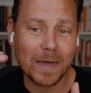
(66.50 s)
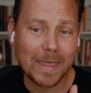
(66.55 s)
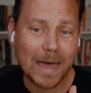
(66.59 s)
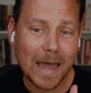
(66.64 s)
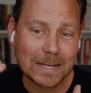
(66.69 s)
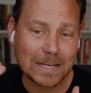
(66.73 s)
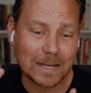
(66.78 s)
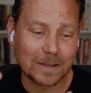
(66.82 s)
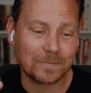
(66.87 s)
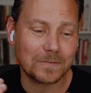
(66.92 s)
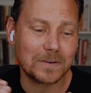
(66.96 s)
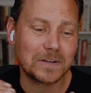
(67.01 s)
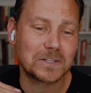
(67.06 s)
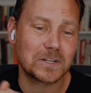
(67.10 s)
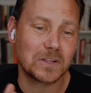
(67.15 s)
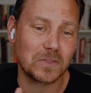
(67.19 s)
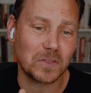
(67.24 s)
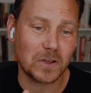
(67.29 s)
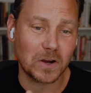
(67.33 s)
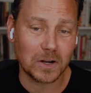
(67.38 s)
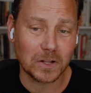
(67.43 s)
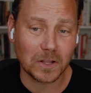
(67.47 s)
that
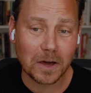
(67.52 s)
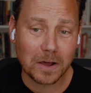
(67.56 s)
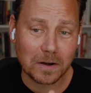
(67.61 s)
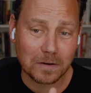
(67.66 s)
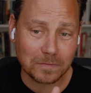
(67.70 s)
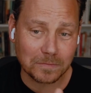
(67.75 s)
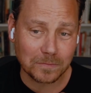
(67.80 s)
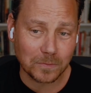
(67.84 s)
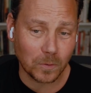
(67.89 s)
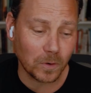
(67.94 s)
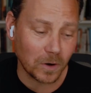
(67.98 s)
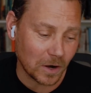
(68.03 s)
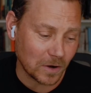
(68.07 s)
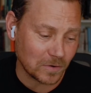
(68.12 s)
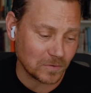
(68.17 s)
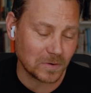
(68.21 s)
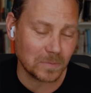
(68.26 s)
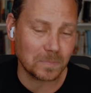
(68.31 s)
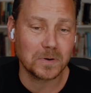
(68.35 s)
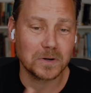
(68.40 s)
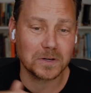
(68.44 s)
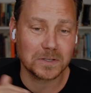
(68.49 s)
definition, there are a lot of
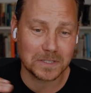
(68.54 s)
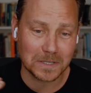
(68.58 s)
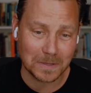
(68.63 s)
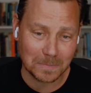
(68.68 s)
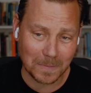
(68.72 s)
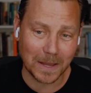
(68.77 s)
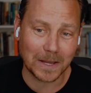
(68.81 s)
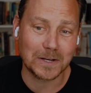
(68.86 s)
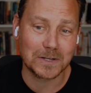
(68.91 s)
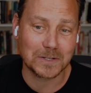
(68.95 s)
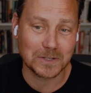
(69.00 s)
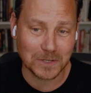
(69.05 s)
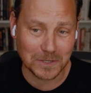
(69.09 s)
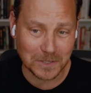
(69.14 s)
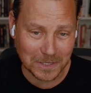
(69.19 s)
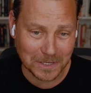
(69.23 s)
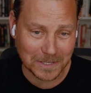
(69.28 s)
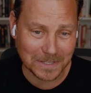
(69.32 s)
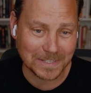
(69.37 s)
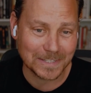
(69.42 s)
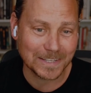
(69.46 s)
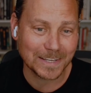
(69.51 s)
400-person
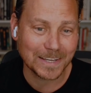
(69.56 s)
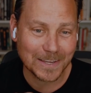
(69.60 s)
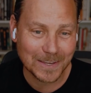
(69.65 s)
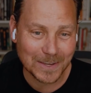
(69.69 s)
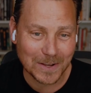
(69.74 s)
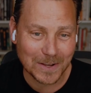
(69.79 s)
megachurches. You